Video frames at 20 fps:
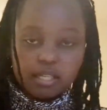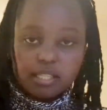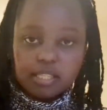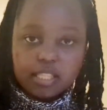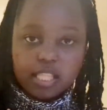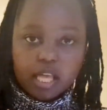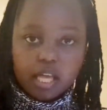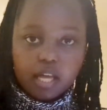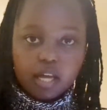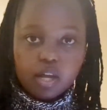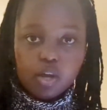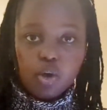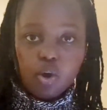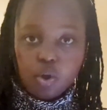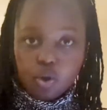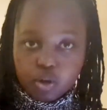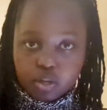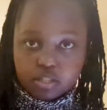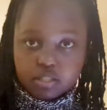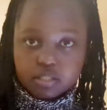the
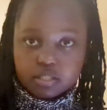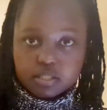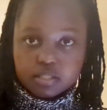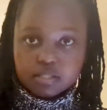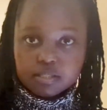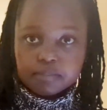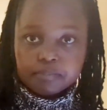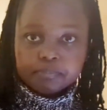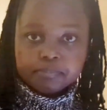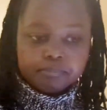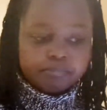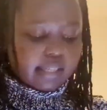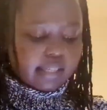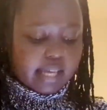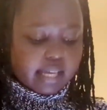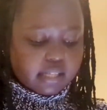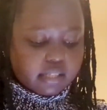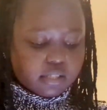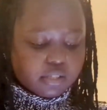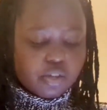course.
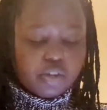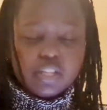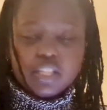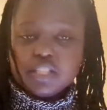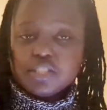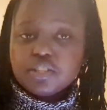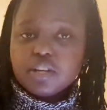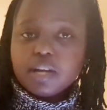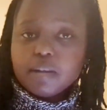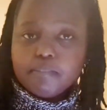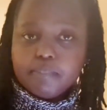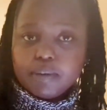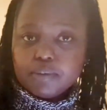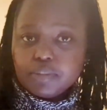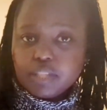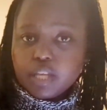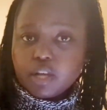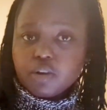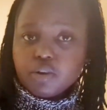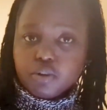Yes, only talk about
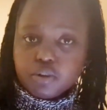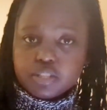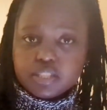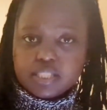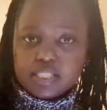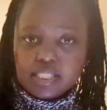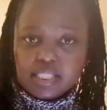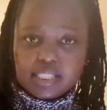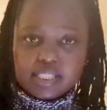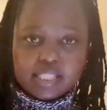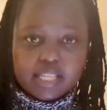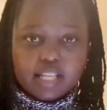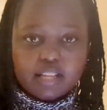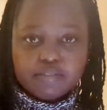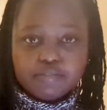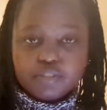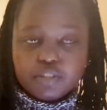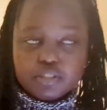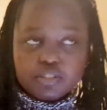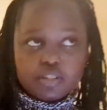the course
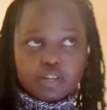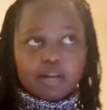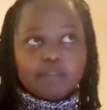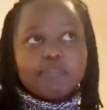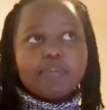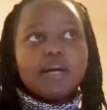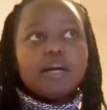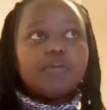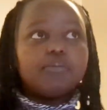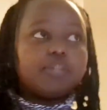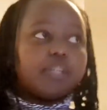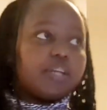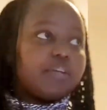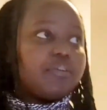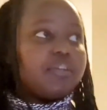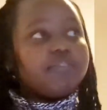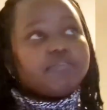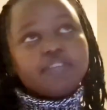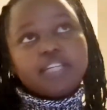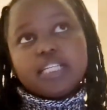itself. Don't talk about the
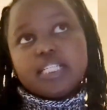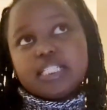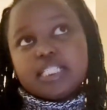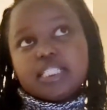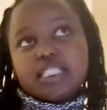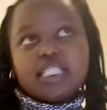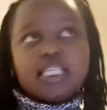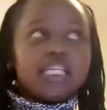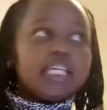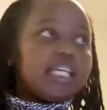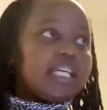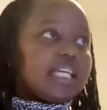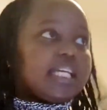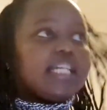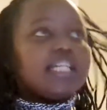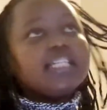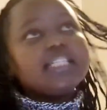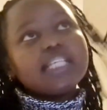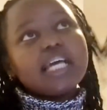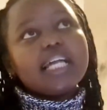university,
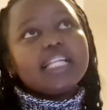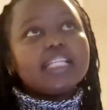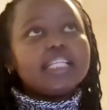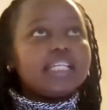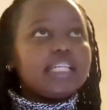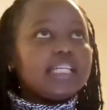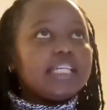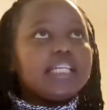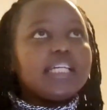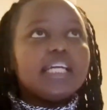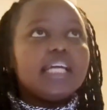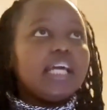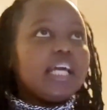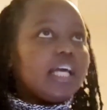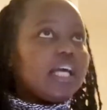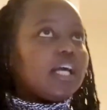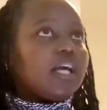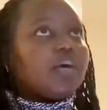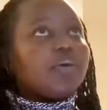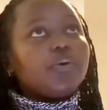Italy,
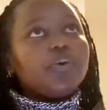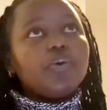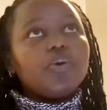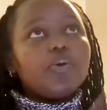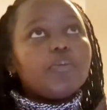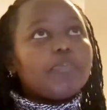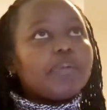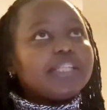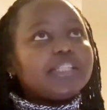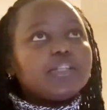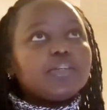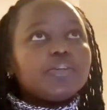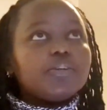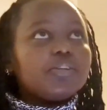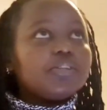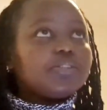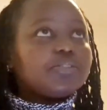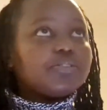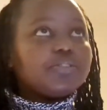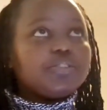oh,
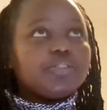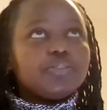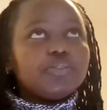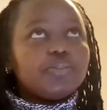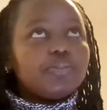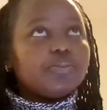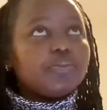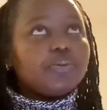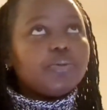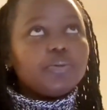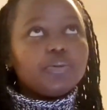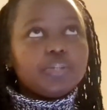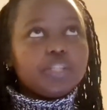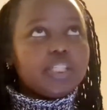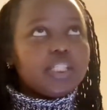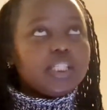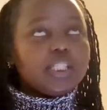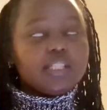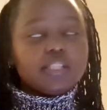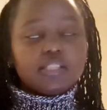personal, social, oh,
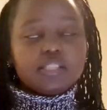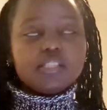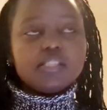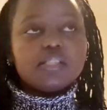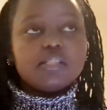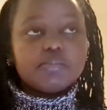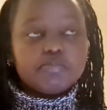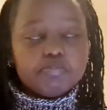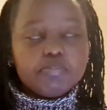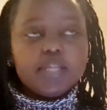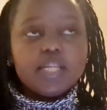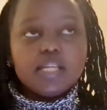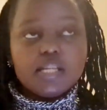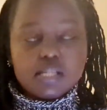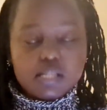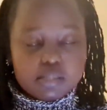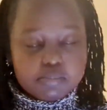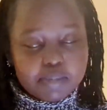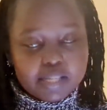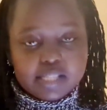just be
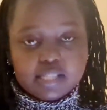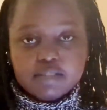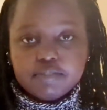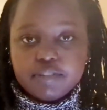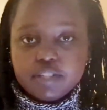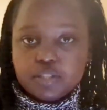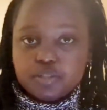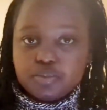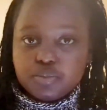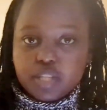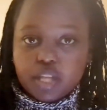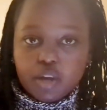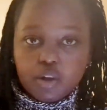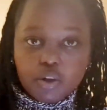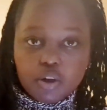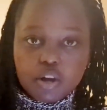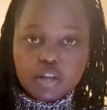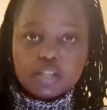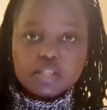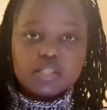specific to the
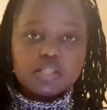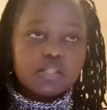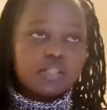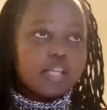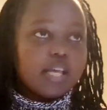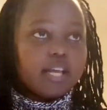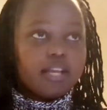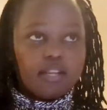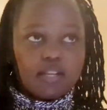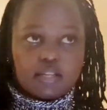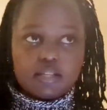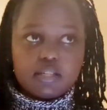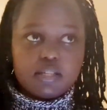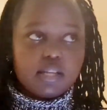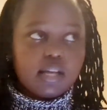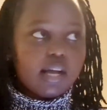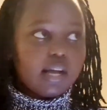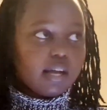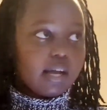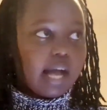course, and
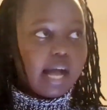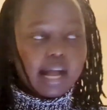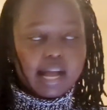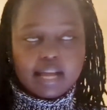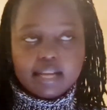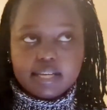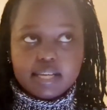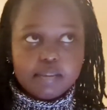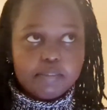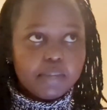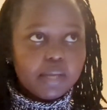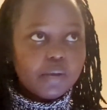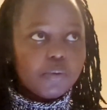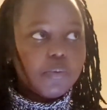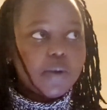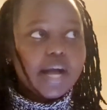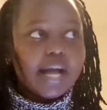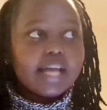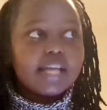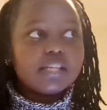academic
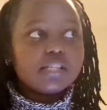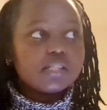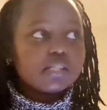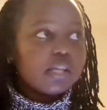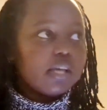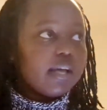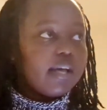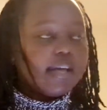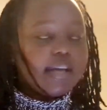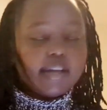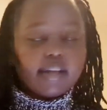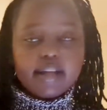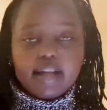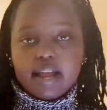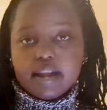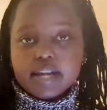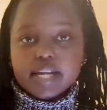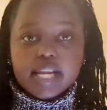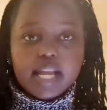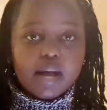wise,
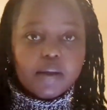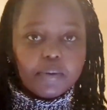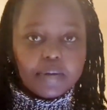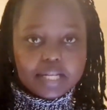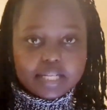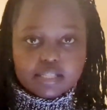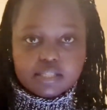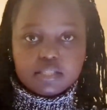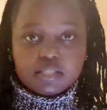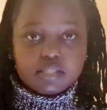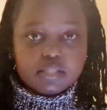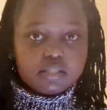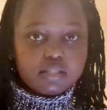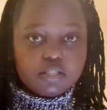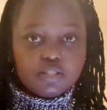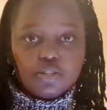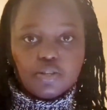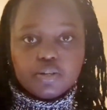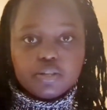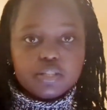career wise,
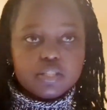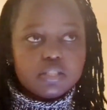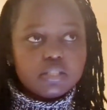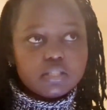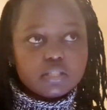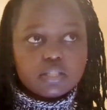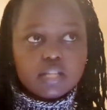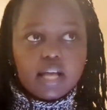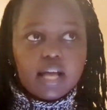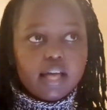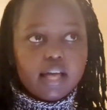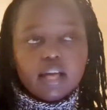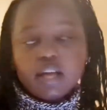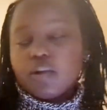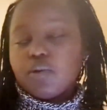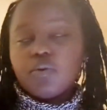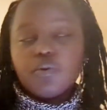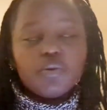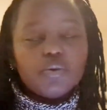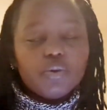don't
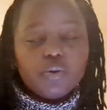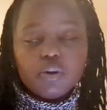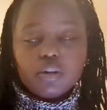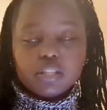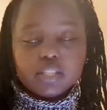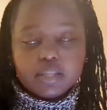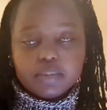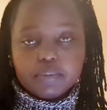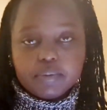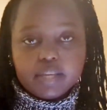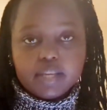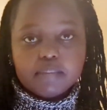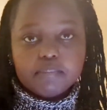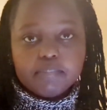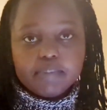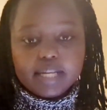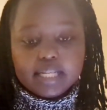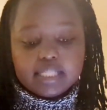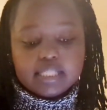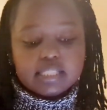go all the way.
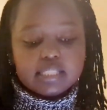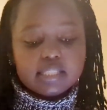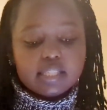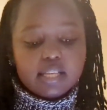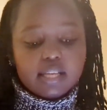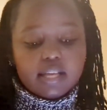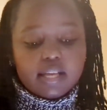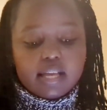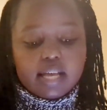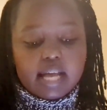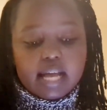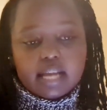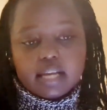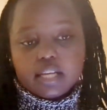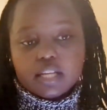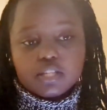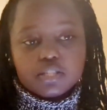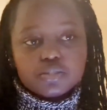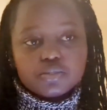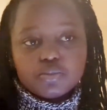But
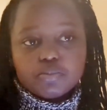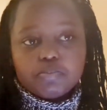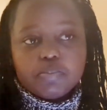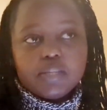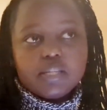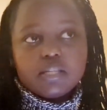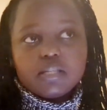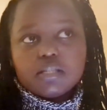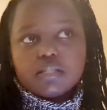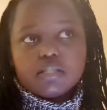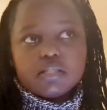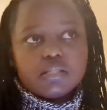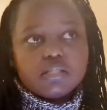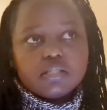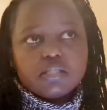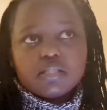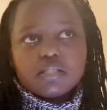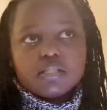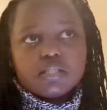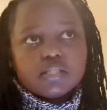an SOP is
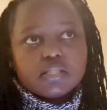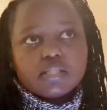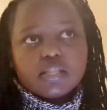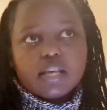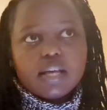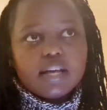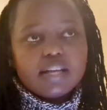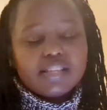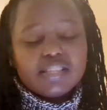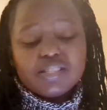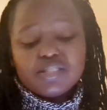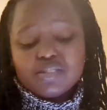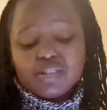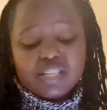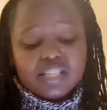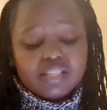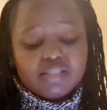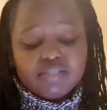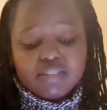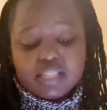just, this
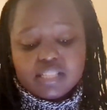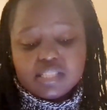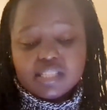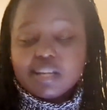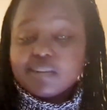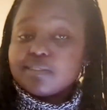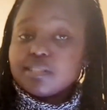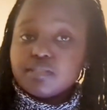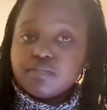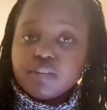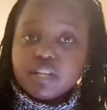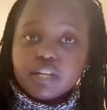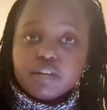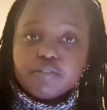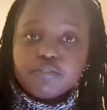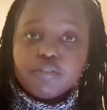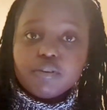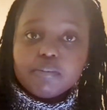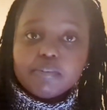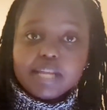one even sounds very
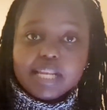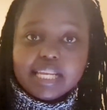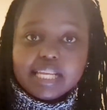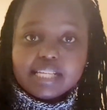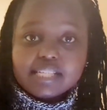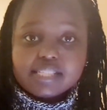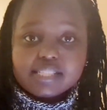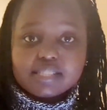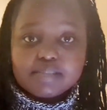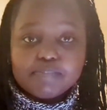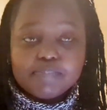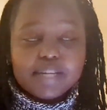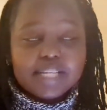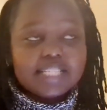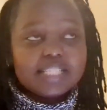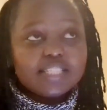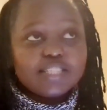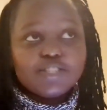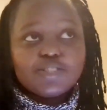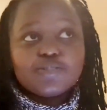formalized,
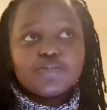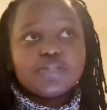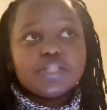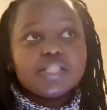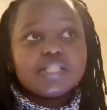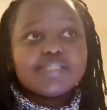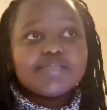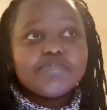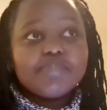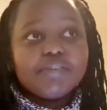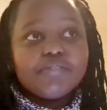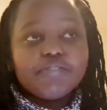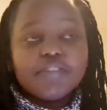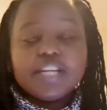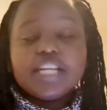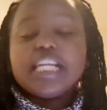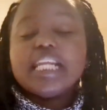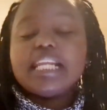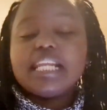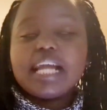but it should just be
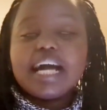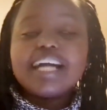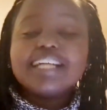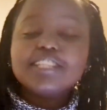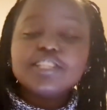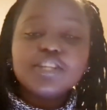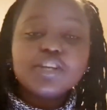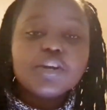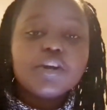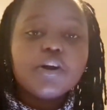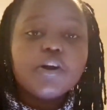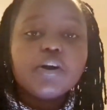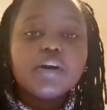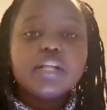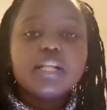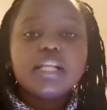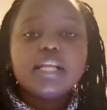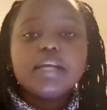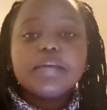very natural